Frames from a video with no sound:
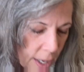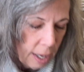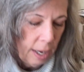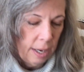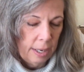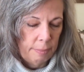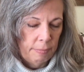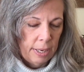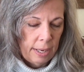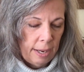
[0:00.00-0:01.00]

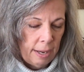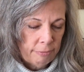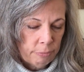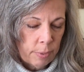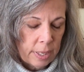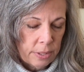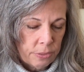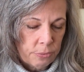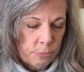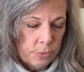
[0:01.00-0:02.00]
I'm halfway
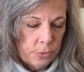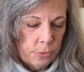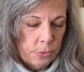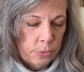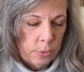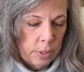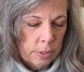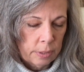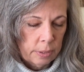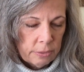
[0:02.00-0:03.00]
through.
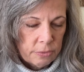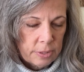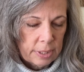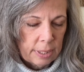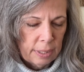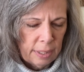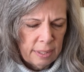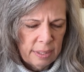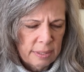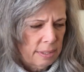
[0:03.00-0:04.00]
There's like, I
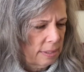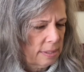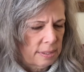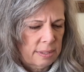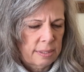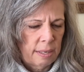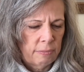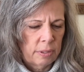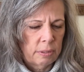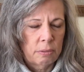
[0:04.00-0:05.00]
think it's like
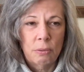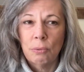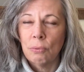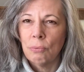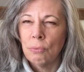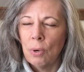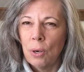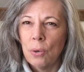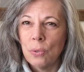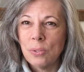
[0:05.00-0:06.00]
7
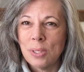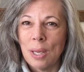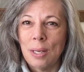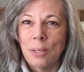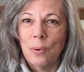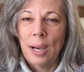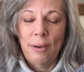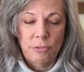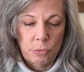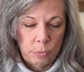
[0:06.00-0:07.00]
rows, and you
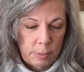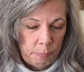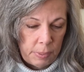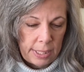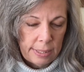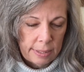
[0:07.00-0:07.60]
have to repeat